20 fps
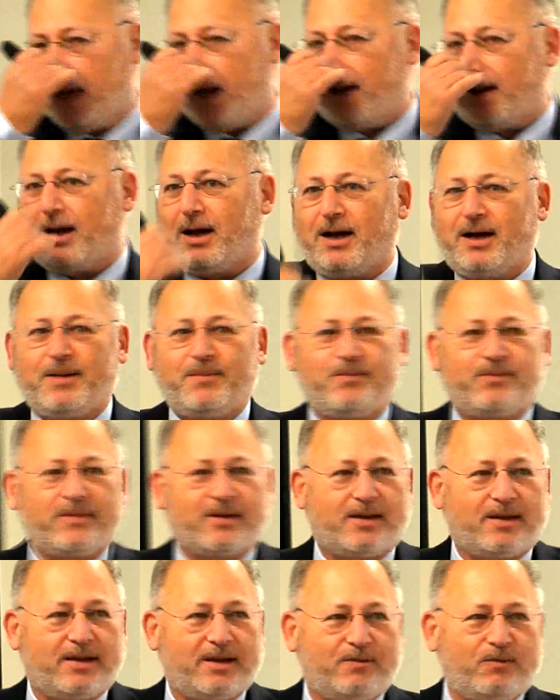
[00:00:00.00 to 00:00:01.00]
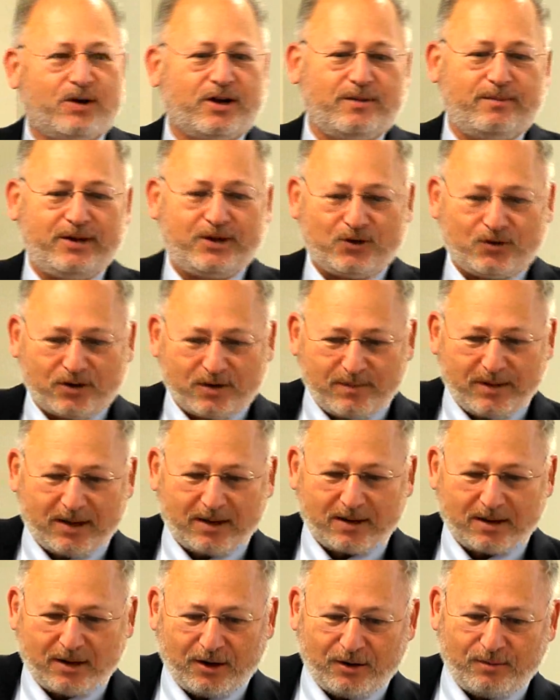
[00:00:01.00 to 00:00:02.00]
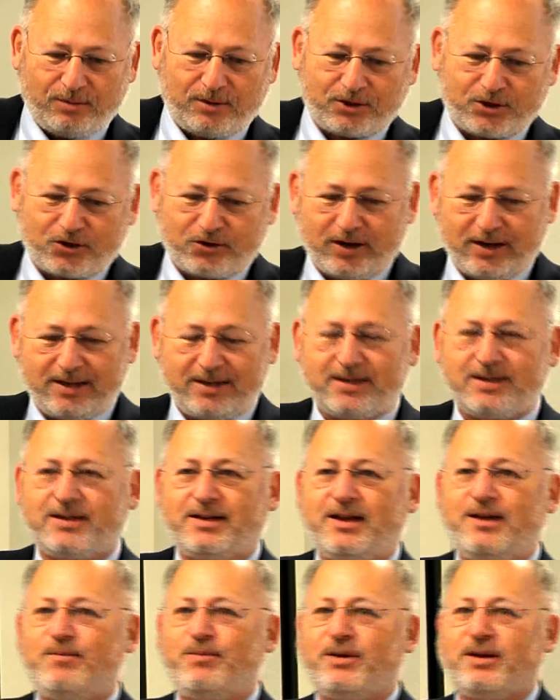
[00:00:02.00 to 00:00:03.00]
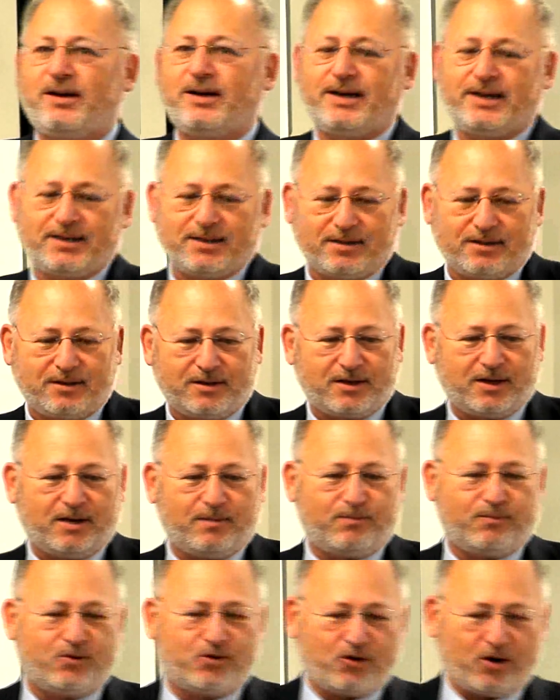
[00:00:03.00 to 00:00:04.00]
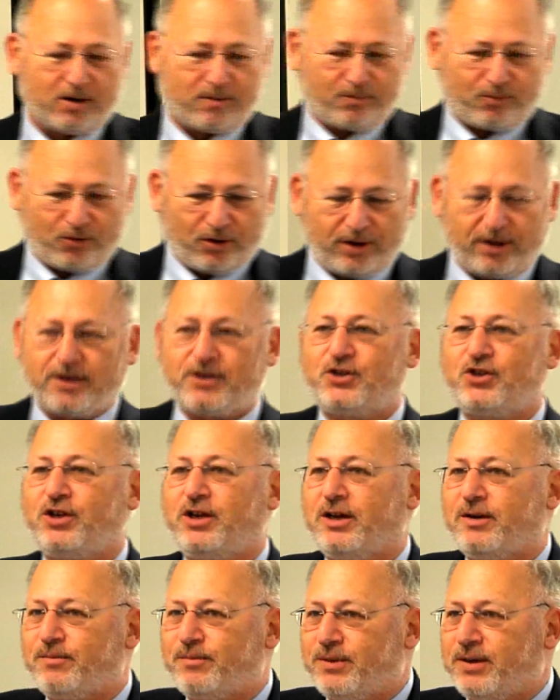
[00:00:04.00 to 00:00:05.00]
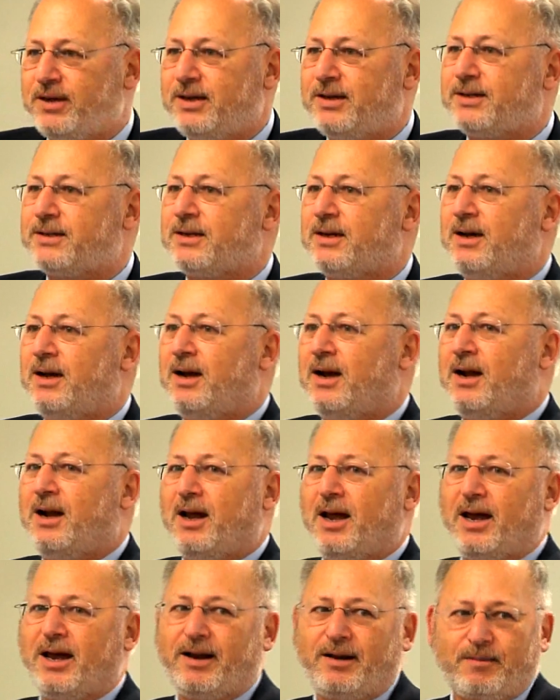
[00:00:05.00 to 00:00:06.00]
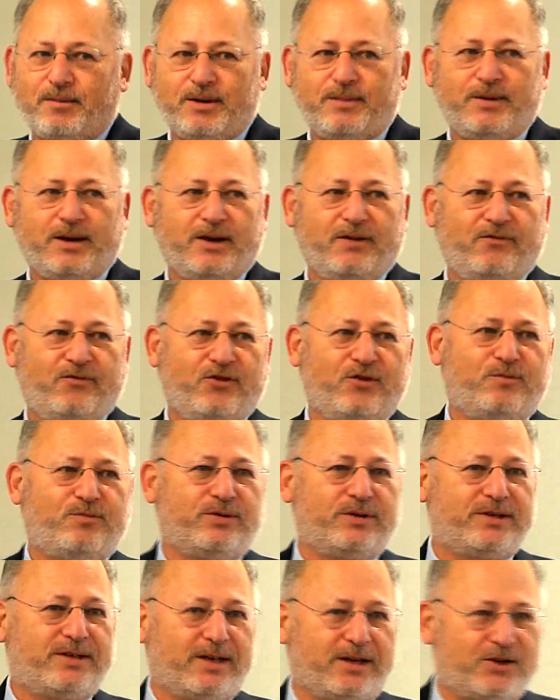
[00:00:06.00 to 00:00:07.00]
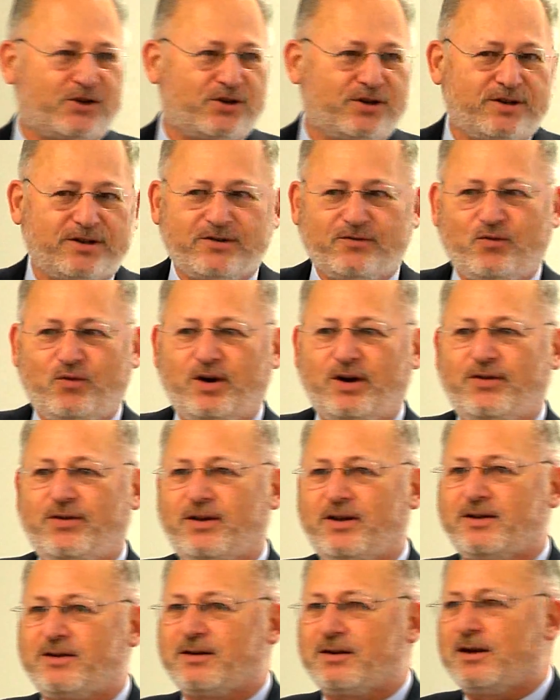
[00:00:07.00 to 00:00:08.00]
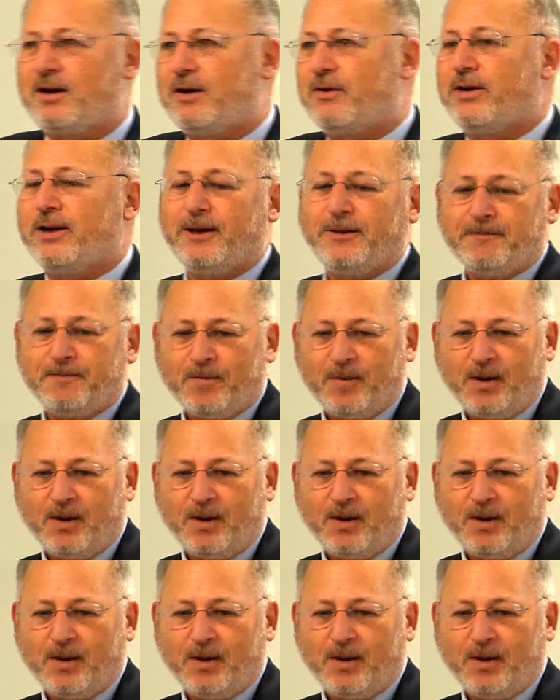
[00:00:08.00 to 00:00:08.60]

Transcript: um, we're going to be talking about global trends in APIs and uh, drug product GMPs, and I'm going to make a few predictions of where things are going.